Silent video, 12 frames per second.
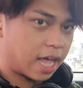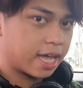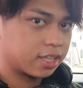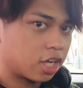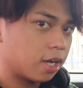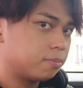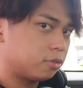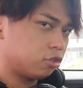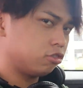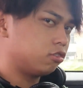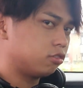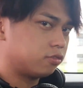Tank top
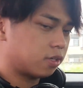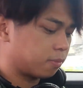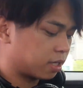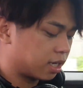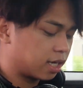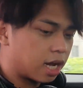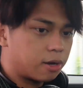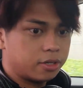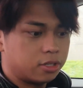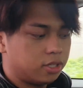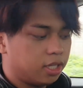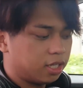too from Kanagawa
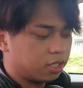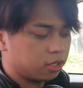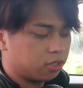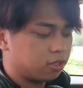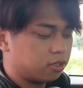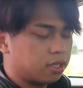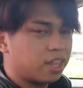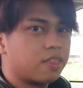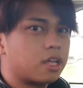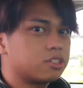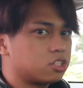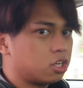Uniqlo, and
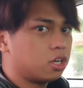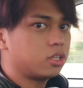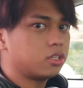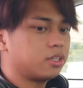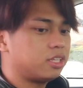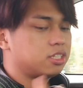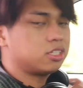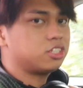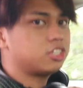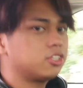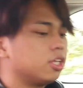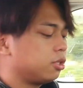that's all. This is
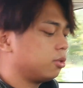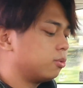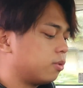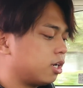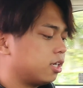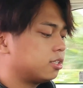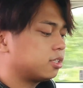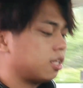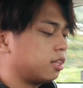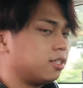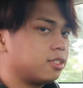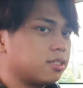just the new ones,
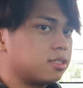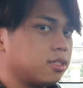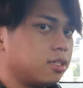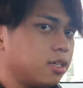and this is,